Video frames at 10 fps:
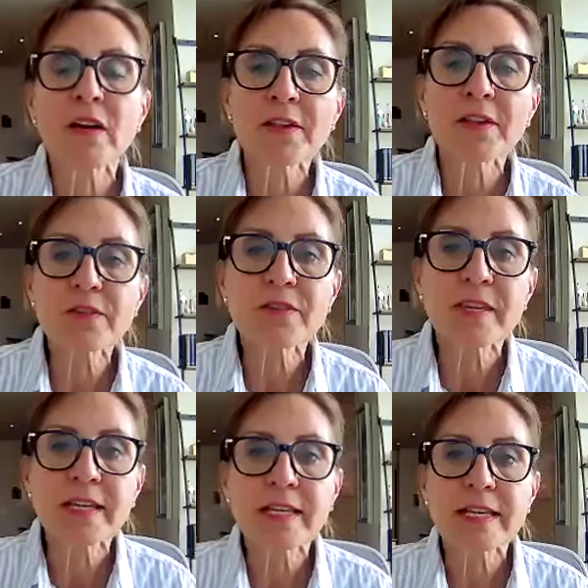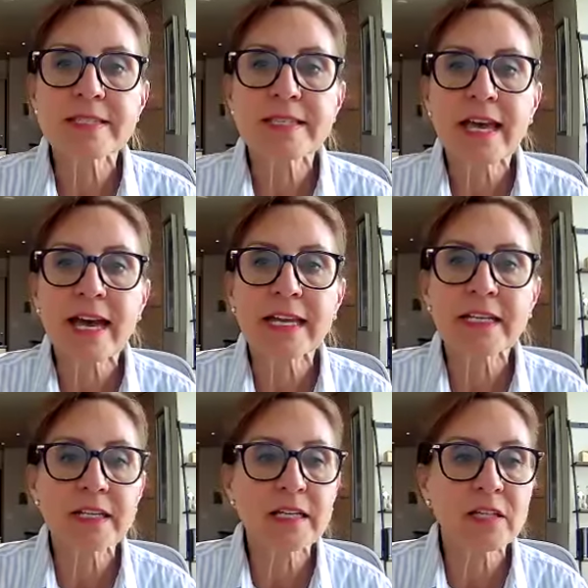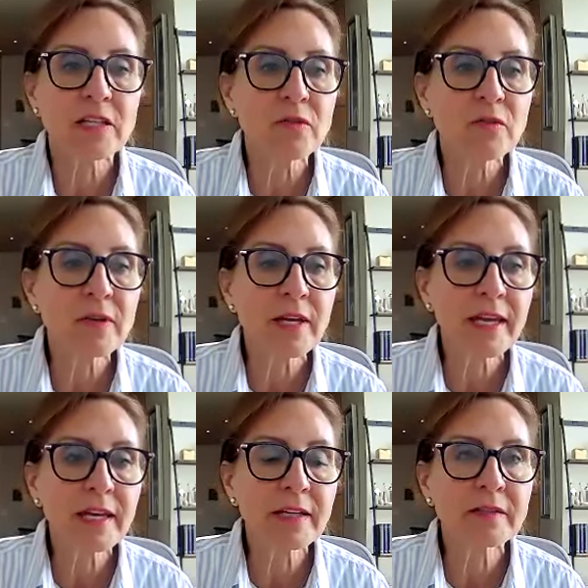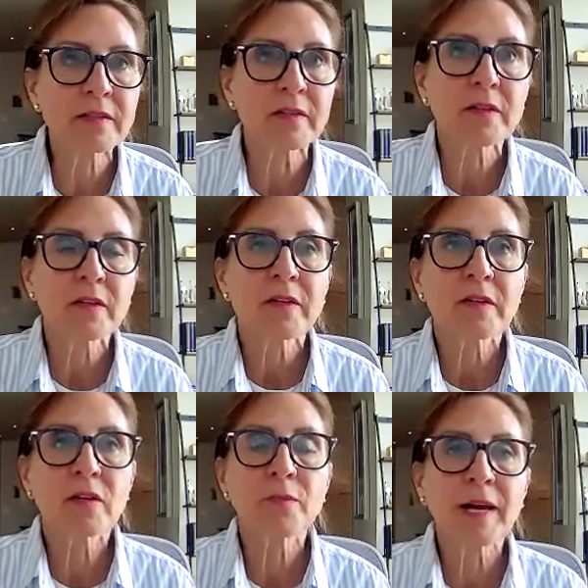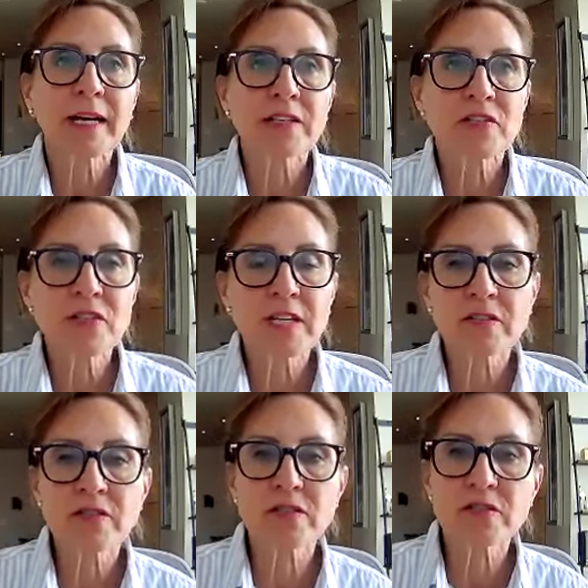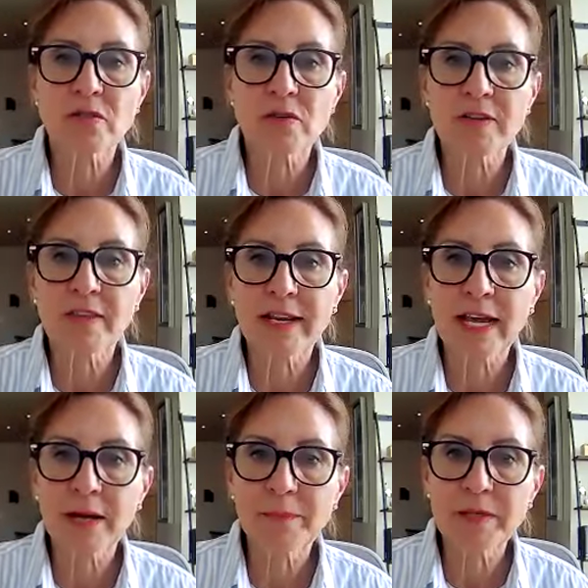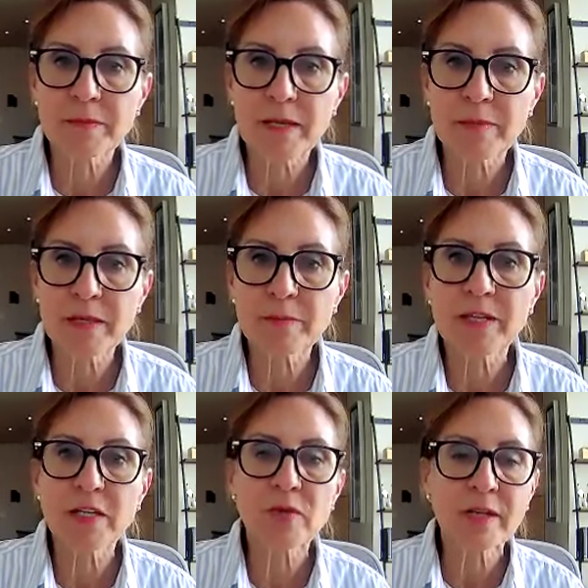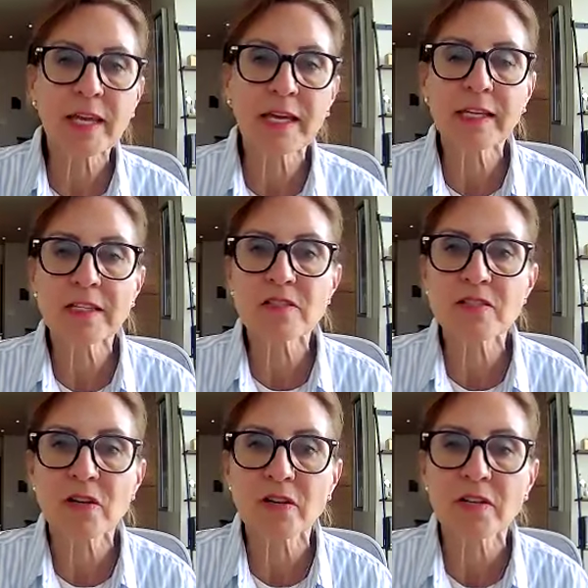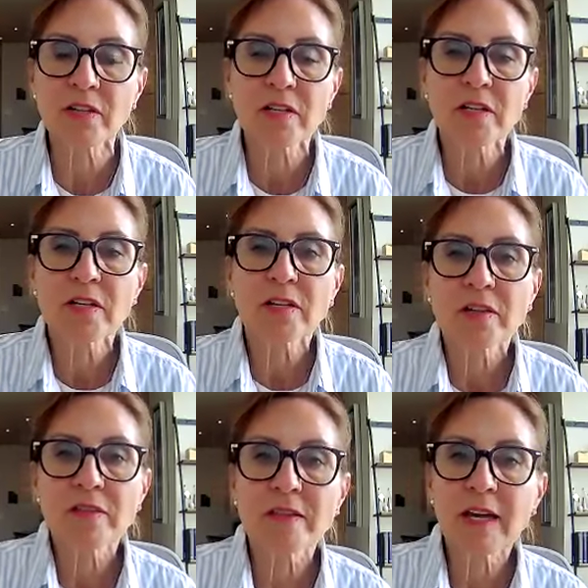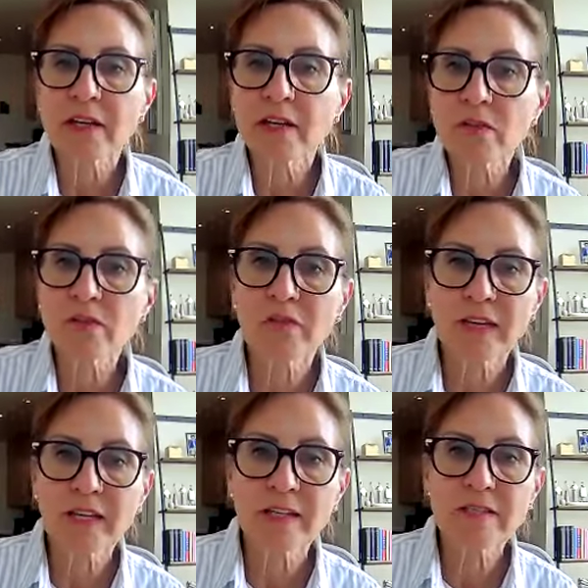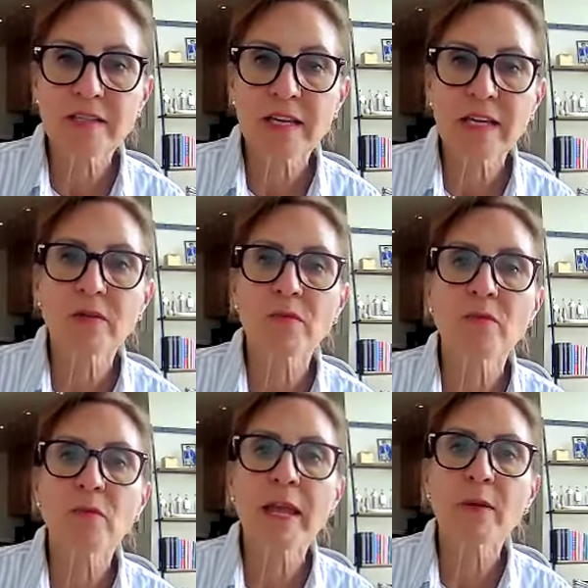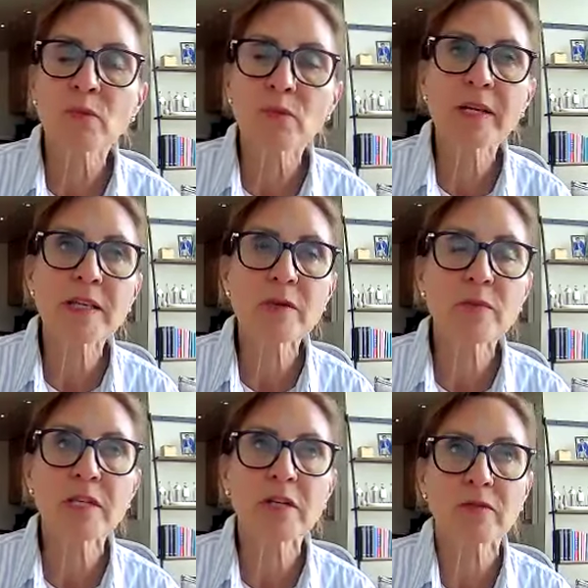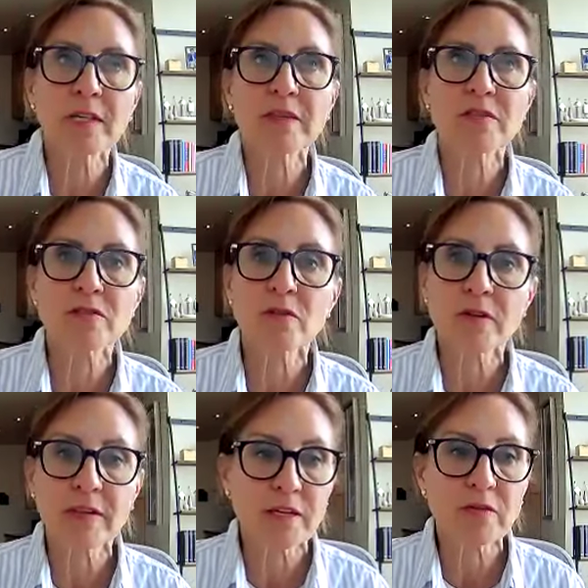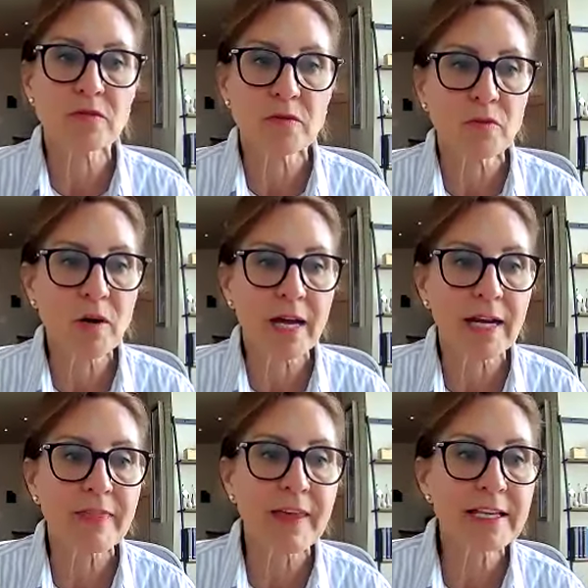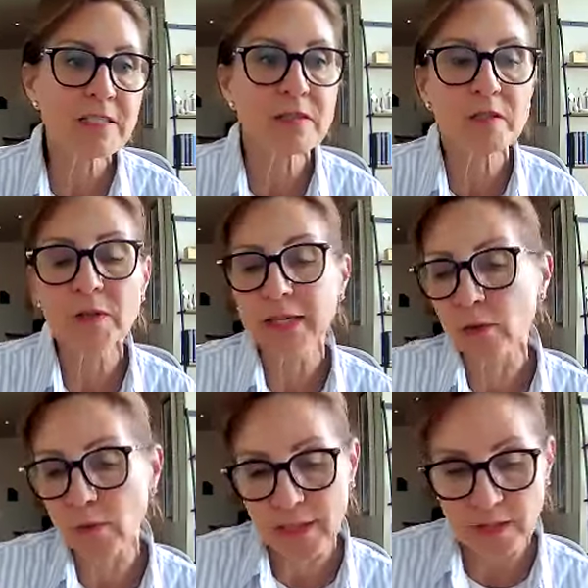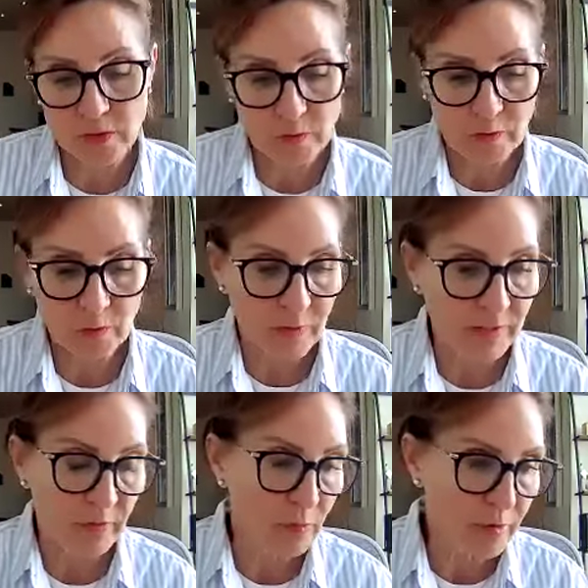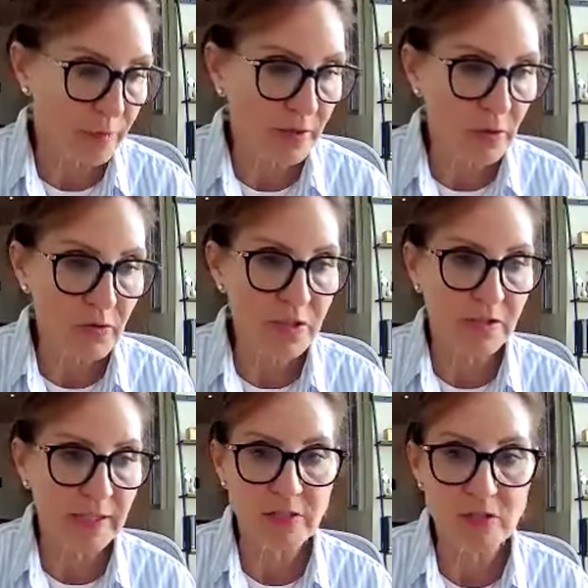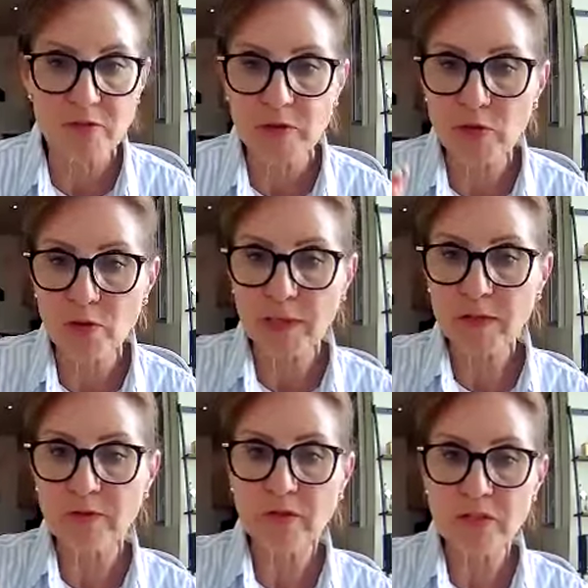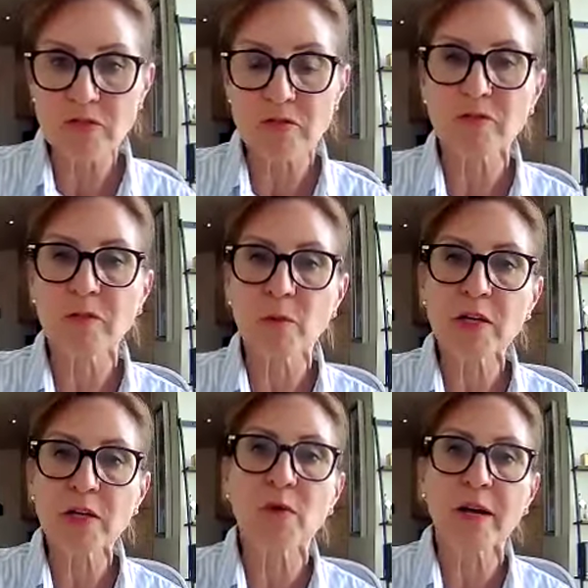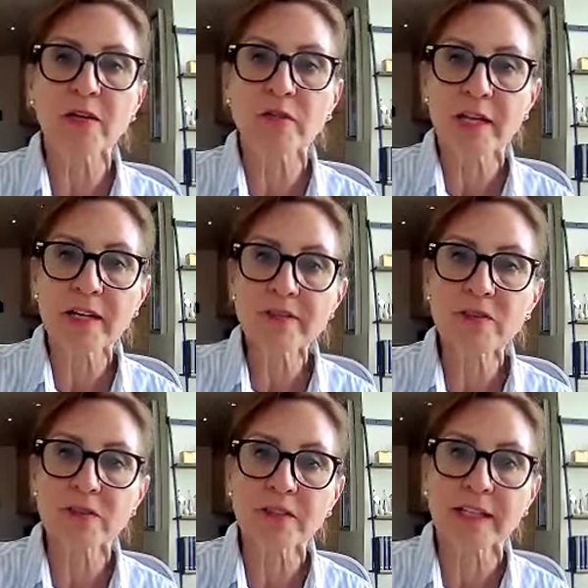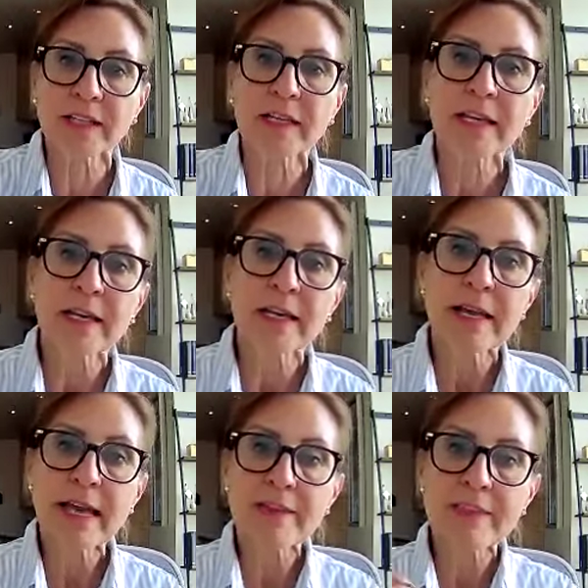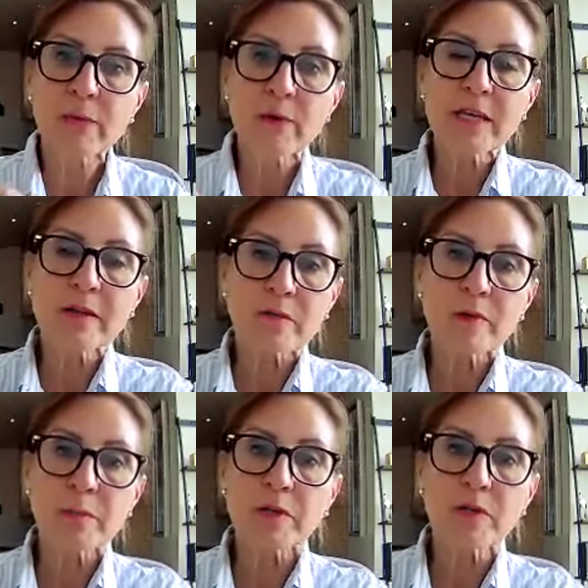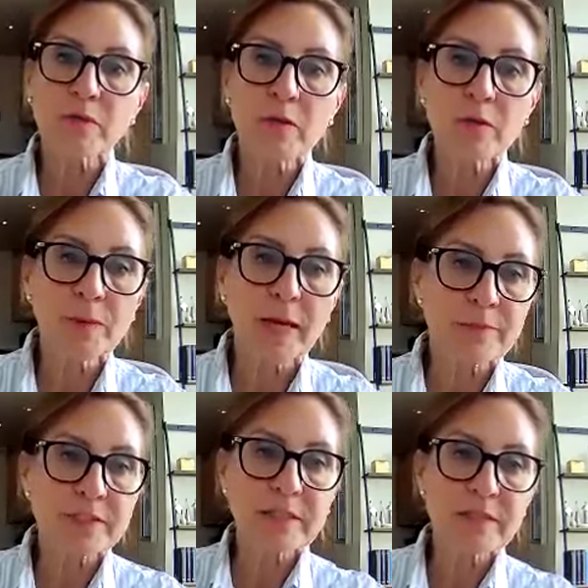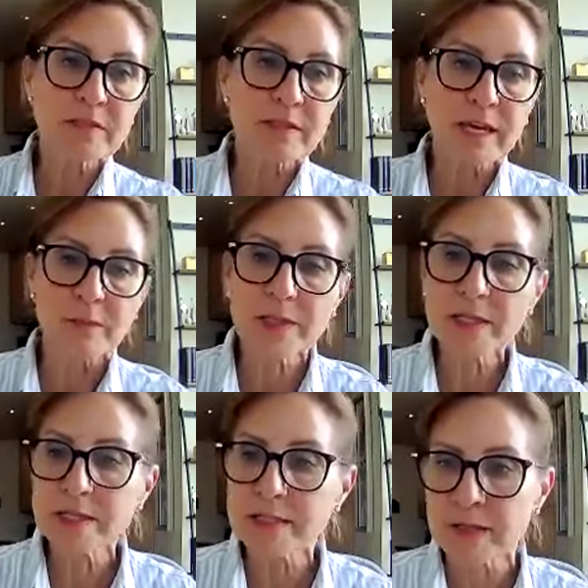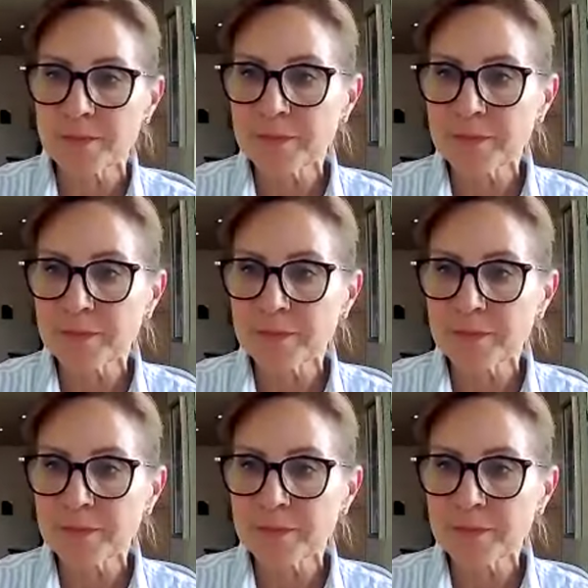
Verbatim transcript: other thing is that you can't go back and change the story that happened maybe but you can start a new phase and and really really create the story that you do want and that's like what i do and even with my coaching clients you you create a vision for what you want your life to look like and then we we build a roadmap to get to that because